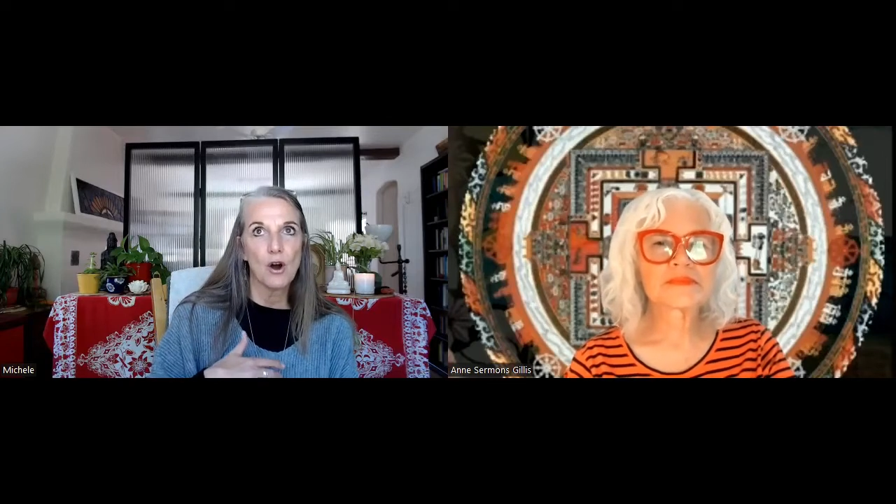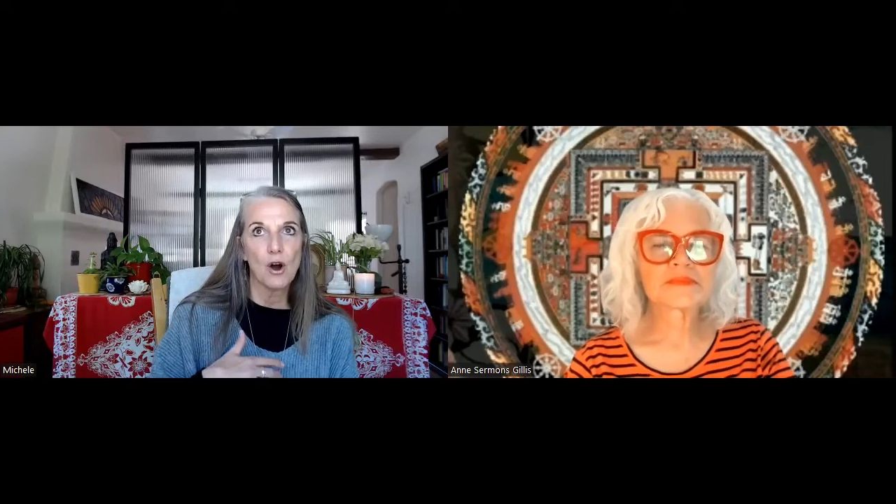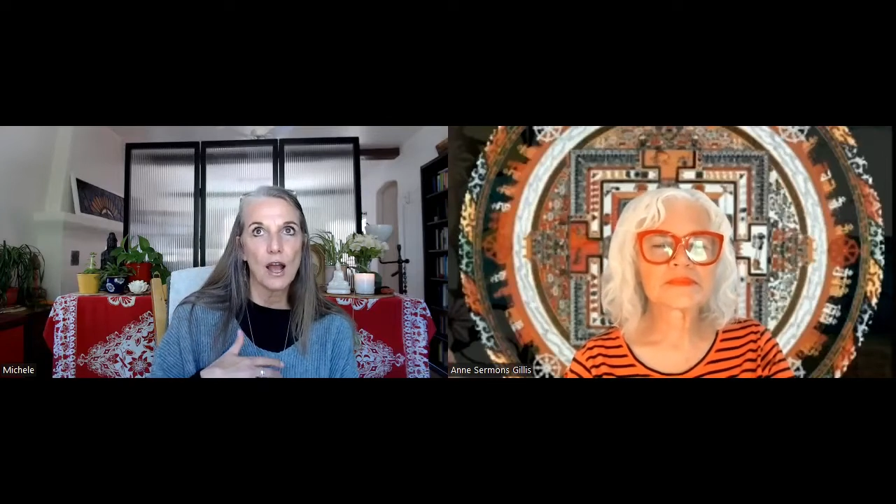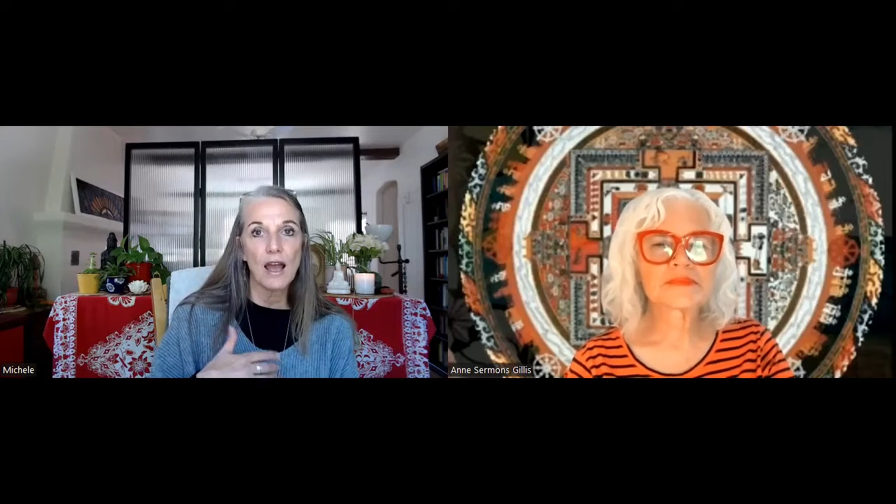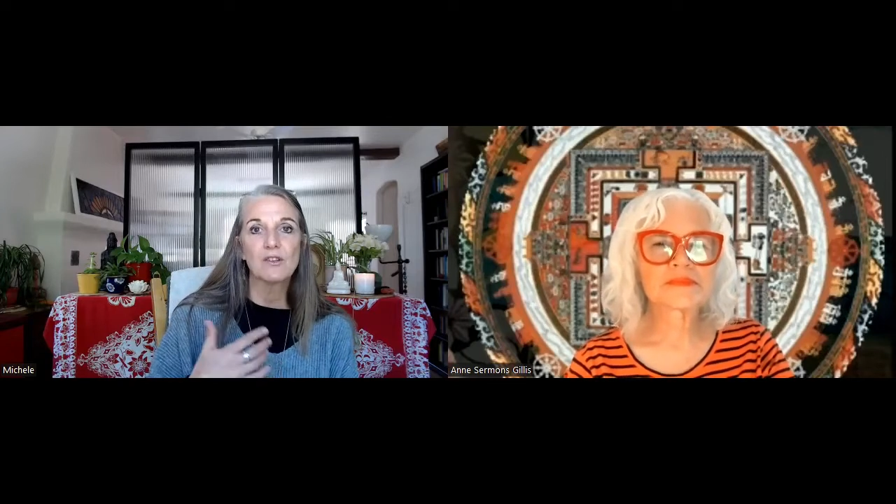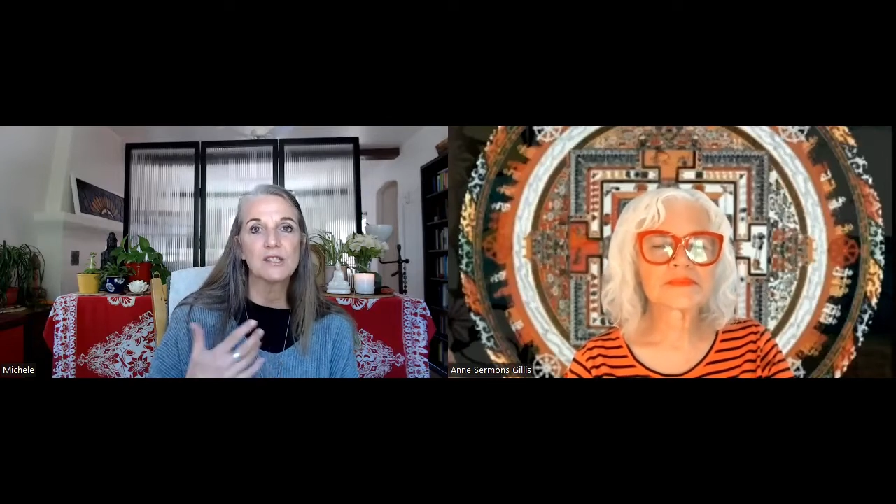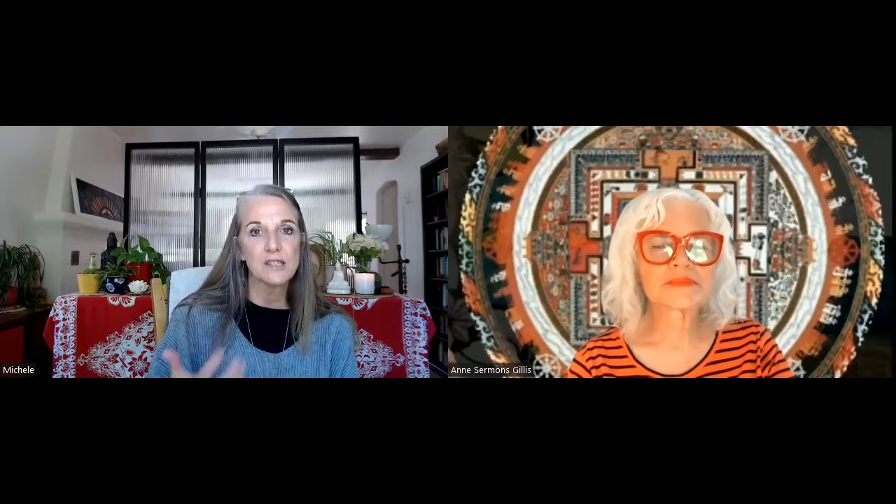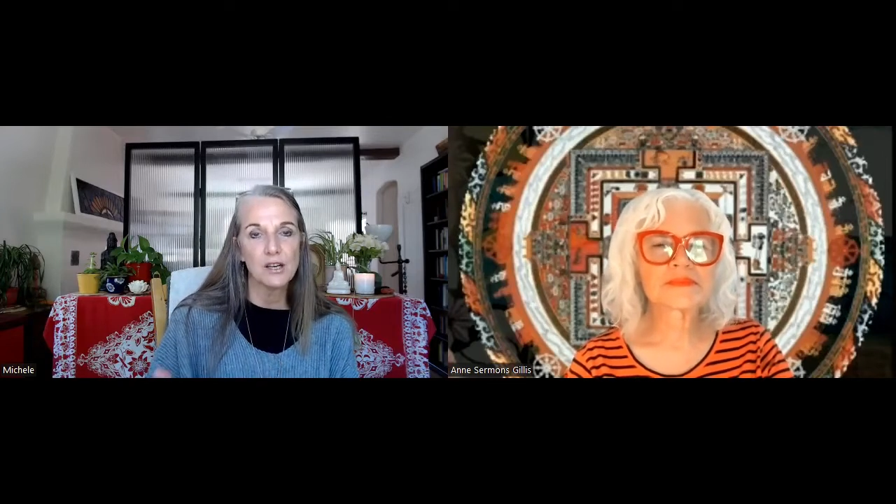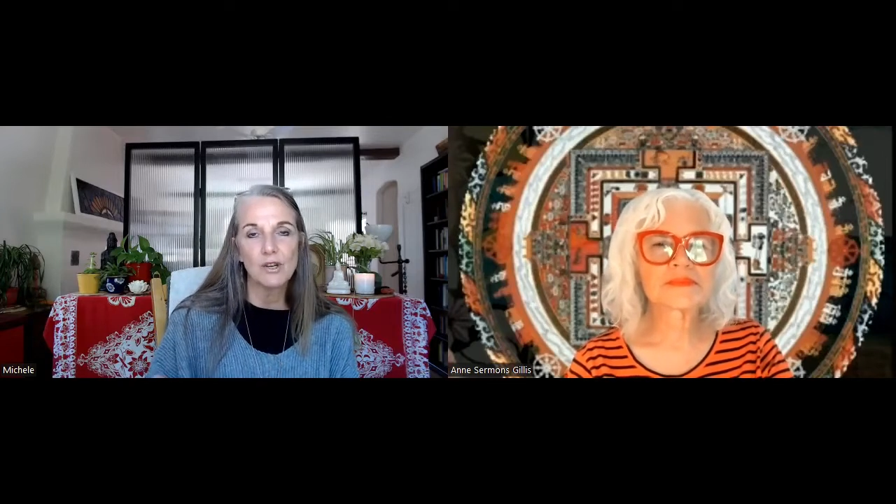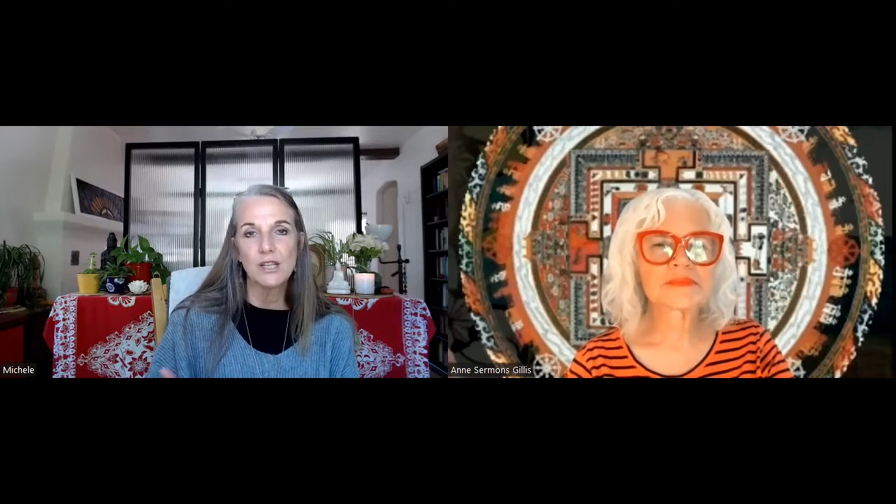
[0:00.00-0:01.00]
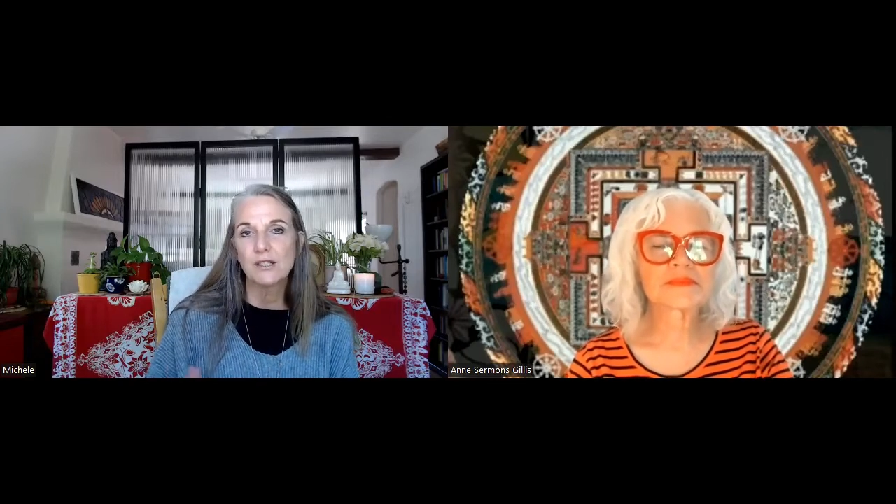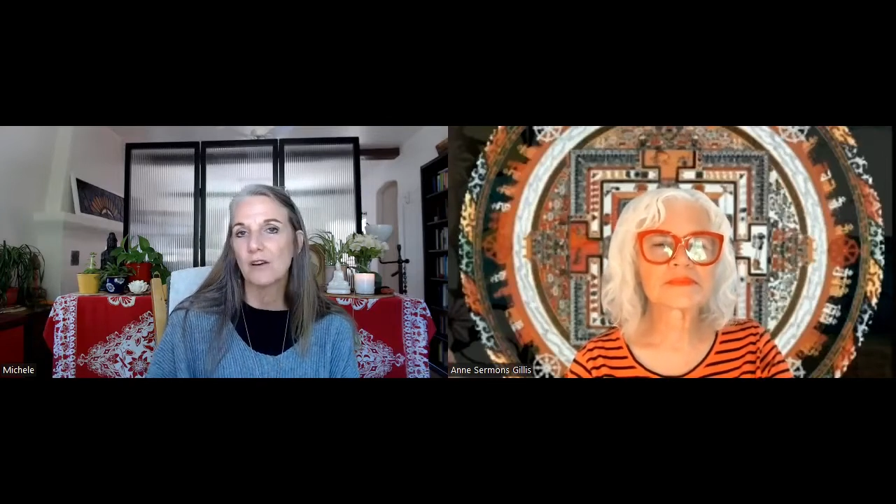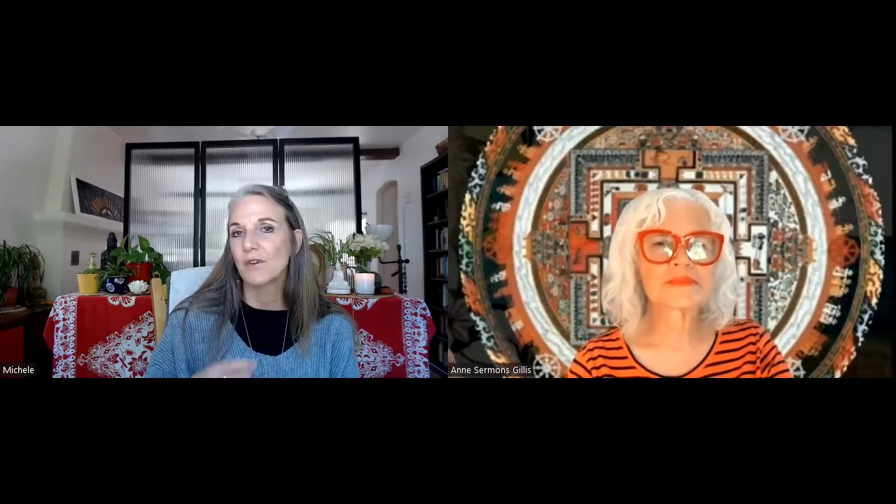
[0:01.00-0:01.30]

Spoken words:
have a series of